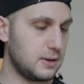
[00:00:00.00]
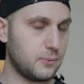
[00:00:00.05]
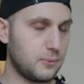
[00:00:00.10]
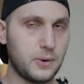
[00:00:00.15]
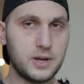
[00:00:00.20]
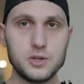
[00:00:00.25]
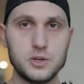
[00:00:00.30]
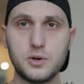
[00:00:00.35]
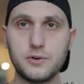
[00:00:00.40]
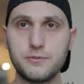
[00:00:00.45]

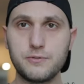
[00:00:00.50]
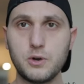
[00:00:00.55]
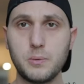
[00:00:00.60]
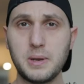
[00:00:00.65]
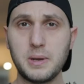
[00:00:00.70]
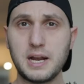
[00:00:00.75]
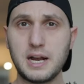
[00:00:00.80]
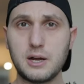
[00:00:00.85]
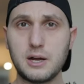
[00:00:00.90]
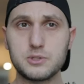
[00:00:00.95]
when you're
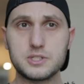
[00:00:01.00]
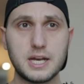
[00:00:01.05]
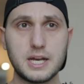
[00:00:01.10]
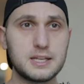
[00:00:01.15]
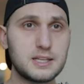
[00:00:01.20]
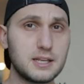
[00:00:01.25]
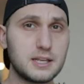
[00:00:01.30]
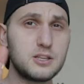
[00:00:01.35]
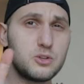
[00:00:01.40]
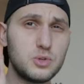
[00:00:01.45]
filming
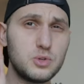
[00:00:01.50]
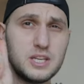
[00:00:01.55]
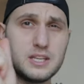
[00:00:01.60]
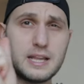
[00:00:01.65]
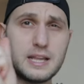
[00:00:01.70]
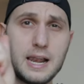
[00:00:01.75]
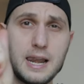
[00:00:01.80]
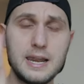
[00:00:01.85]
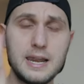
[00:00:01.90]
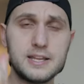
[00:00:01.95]
outside and you
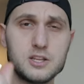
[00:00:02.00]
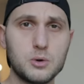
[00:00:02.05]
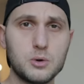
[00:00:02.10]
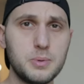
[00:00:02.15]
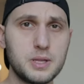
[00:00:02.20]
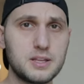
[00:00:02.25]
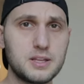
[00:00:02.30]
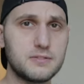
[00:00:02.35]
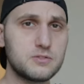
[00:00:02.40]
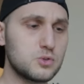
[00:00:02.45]
need a little
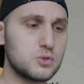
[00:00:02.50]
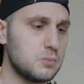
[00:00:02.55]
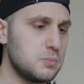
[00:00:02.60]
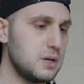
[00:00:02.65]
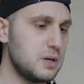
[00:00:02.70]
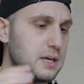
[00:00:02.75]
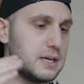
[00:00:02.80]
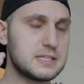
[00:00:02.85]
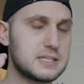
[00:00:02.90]
bit of zoom,